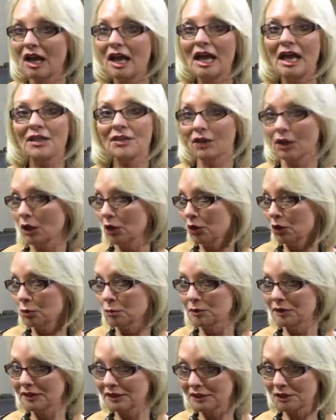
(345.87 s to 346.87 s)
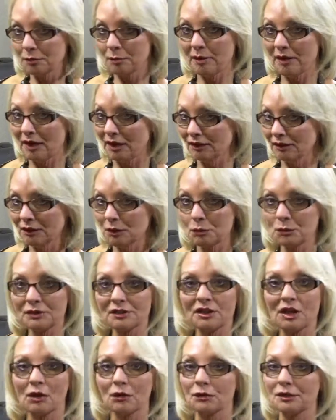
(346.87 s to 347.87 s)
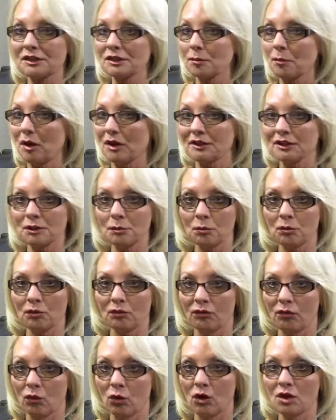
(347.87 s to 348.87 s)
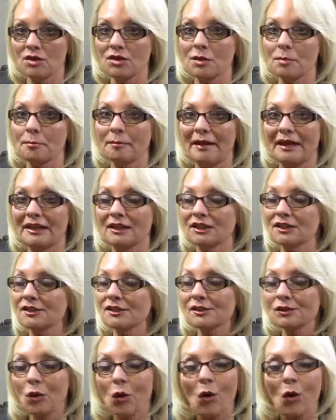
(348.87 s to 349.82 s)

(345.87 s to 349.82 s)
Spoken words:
and the local municipality was not responsible for the maintenance